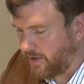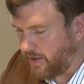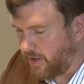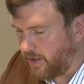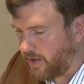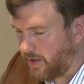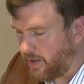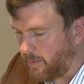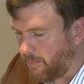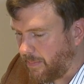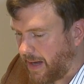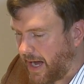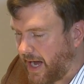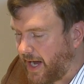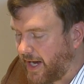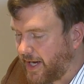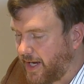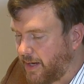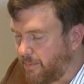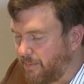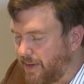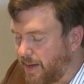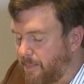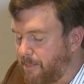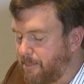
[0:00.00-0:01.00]
I
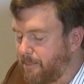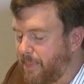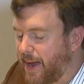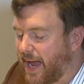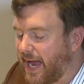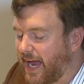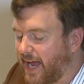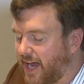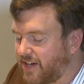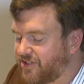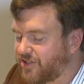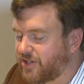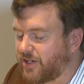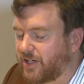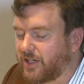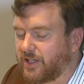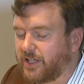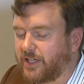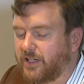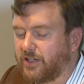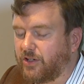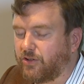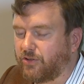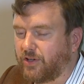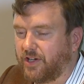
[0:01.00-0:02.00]
am
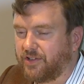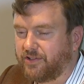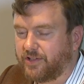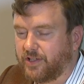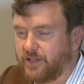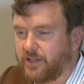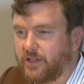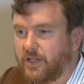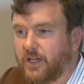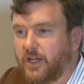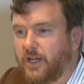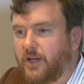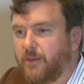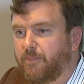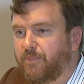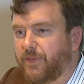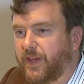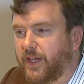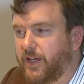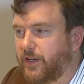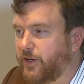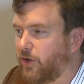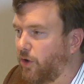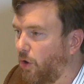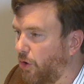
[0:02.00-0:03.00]
passionately interested
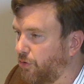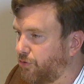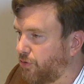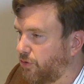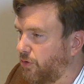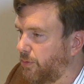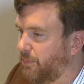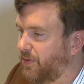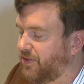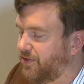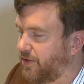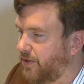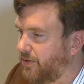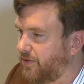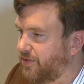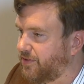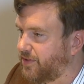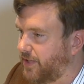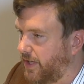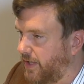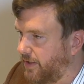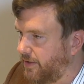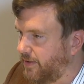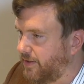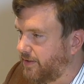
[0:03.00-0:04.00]
in cultural
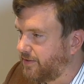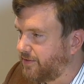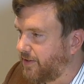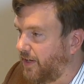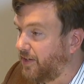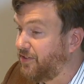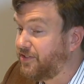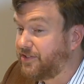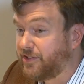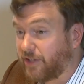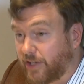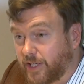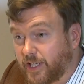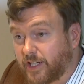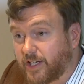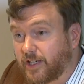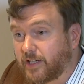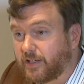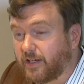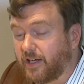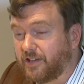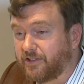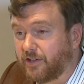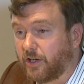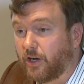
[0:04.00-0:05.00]
misunderstandings. I studied
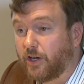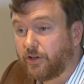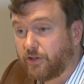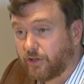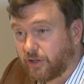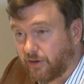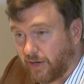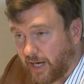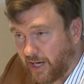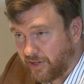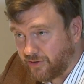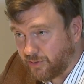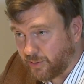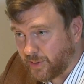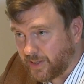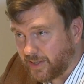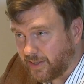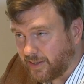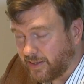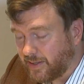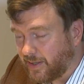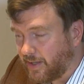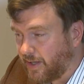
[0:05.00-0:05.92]
it as an undergraduate,